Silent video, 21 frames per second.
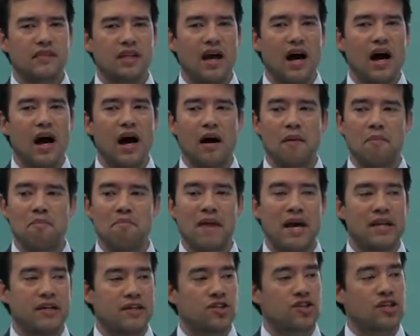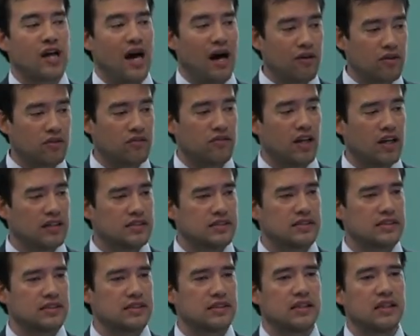are managed out of
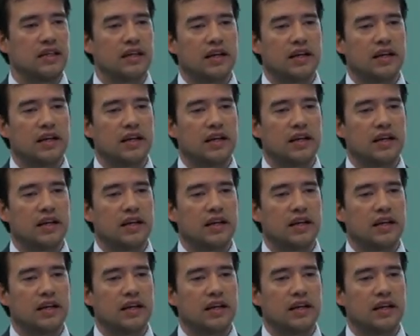London.